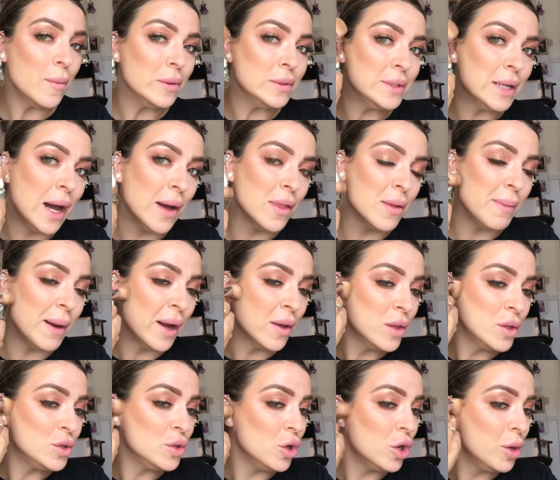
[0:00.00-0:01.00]
down the back of the
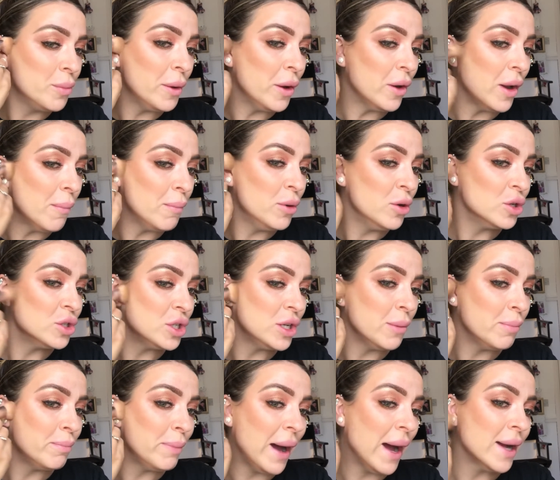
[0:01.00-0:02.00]
jawbone. I'm pushing
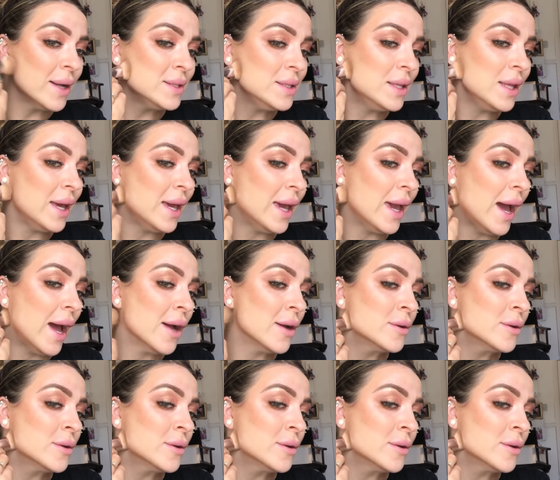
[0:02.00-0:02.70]
it back to the ear,